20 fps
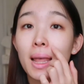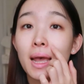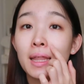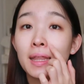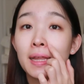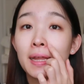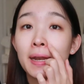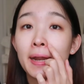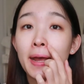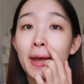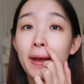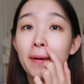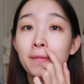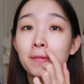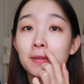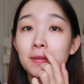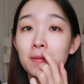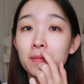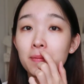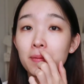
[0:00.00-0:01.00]
And then I have
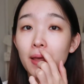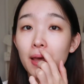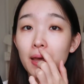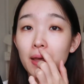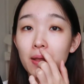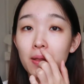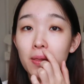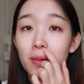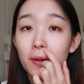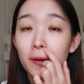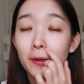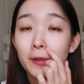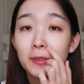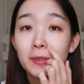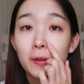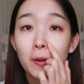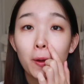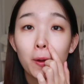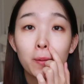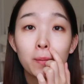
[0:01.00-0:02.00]
some like
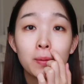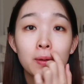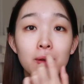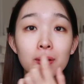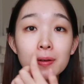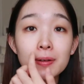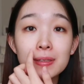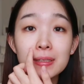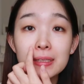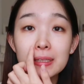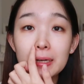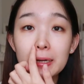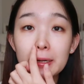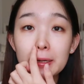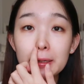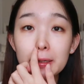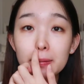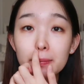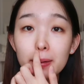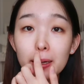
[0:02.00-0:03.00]
closed comedones
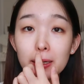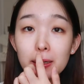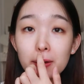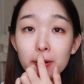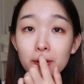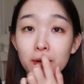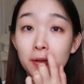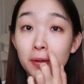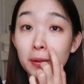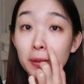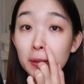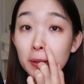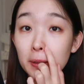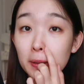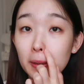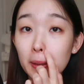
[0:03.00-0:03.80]
under my nose